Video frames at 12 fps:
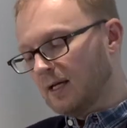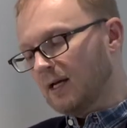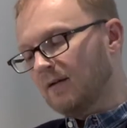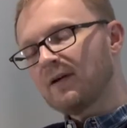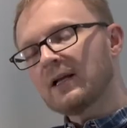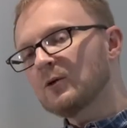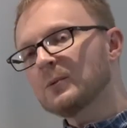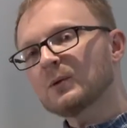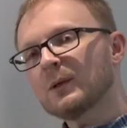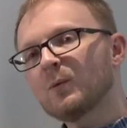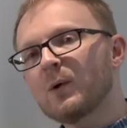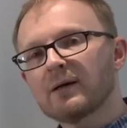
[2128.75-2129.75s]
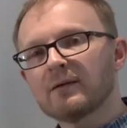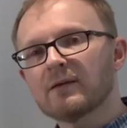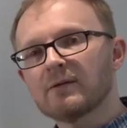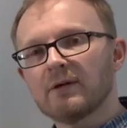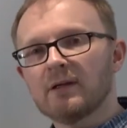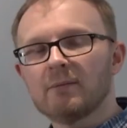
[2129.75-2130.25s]
A value between 1 and
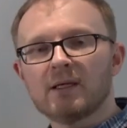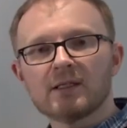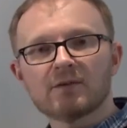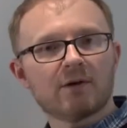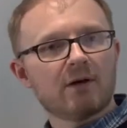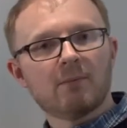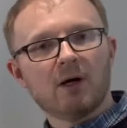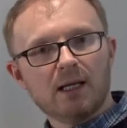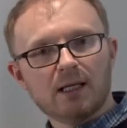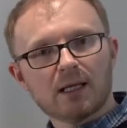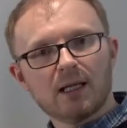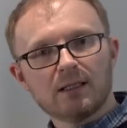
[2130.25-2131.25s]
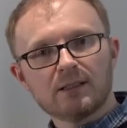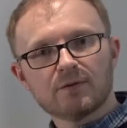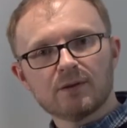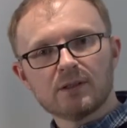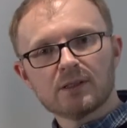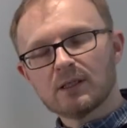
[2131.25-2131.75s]
3 means very minor color
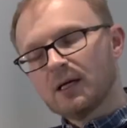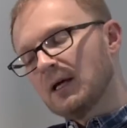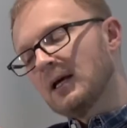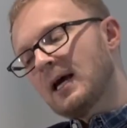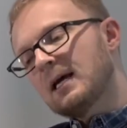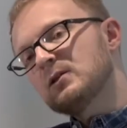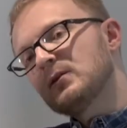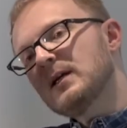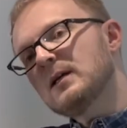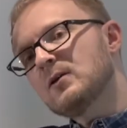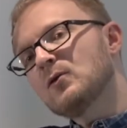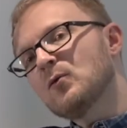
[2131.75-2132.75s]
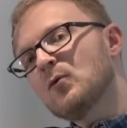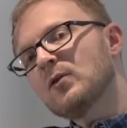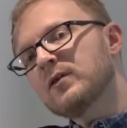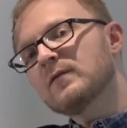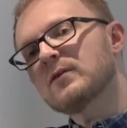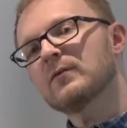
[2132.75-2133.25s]
difference. As you head
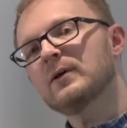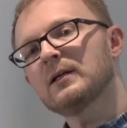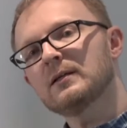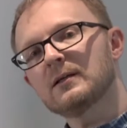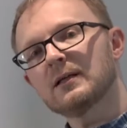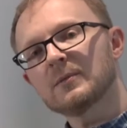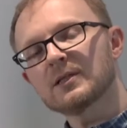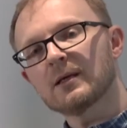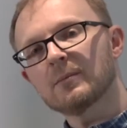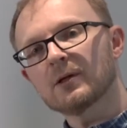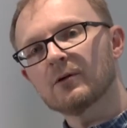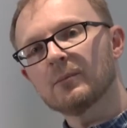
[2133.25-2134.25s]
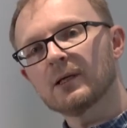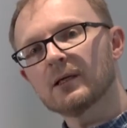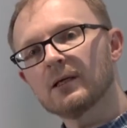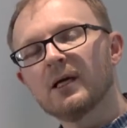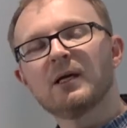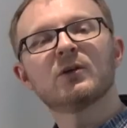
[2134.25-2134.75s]
north of 3, your numbers get bigger and
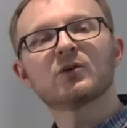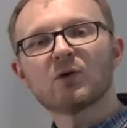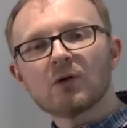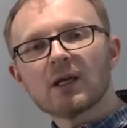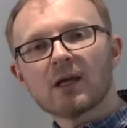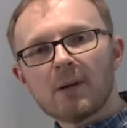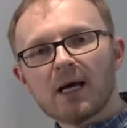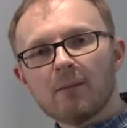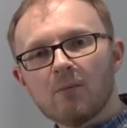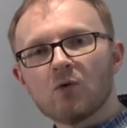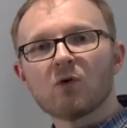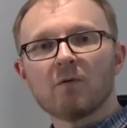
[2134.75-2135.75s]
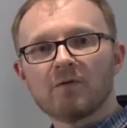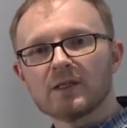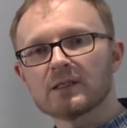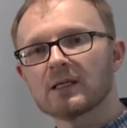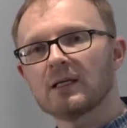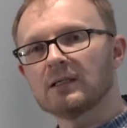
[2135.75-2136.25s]
bigger, you're talking about more
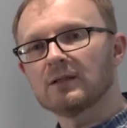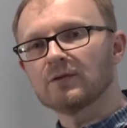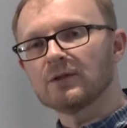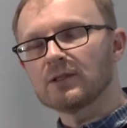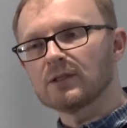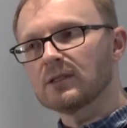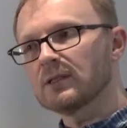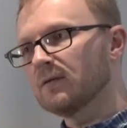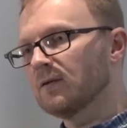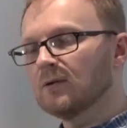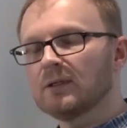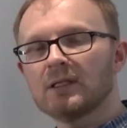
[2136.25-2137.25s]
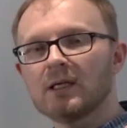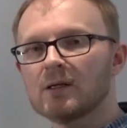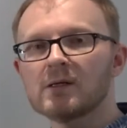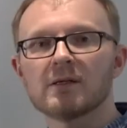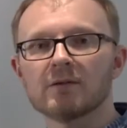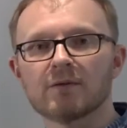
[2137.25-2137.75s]
obvious color differences. If you're in the
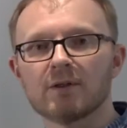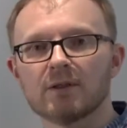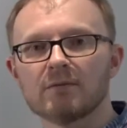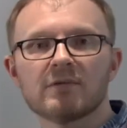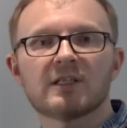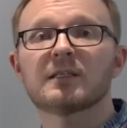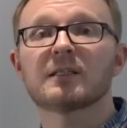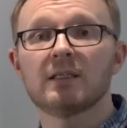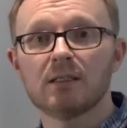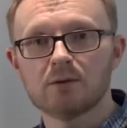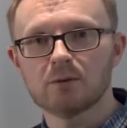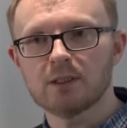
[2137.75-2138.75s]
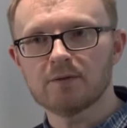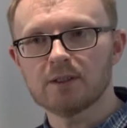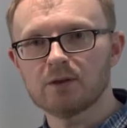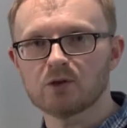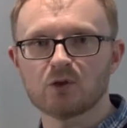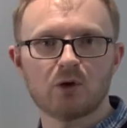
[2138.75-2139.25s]
area of 16 or whatever,
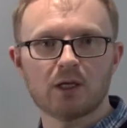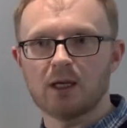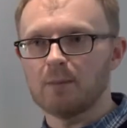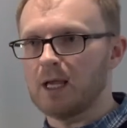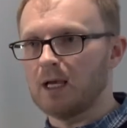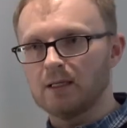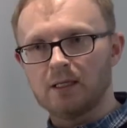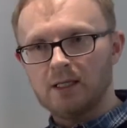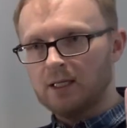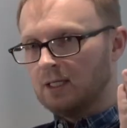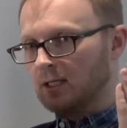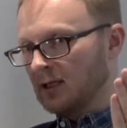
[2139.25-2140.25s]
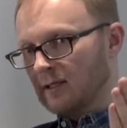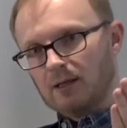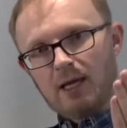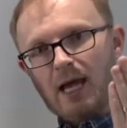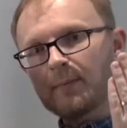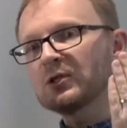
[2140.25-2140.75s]
you're talking about
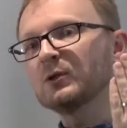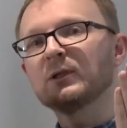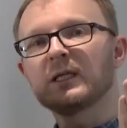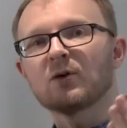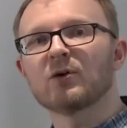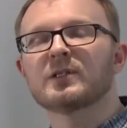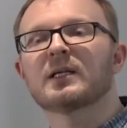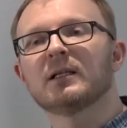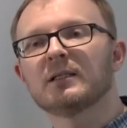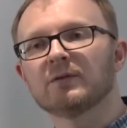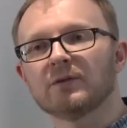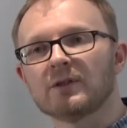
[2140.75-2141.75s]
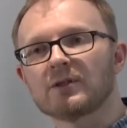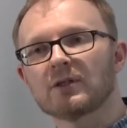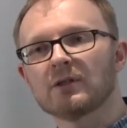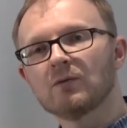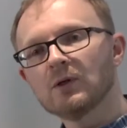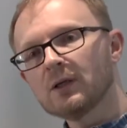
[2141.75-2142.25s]
absolutely gross color difference. So
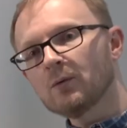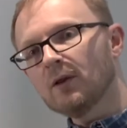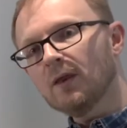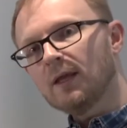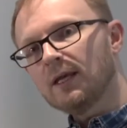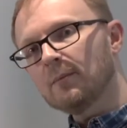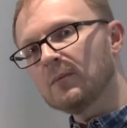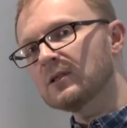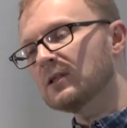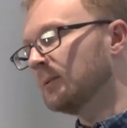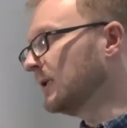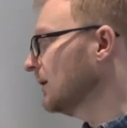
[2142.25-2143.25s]
you really want the numbers to be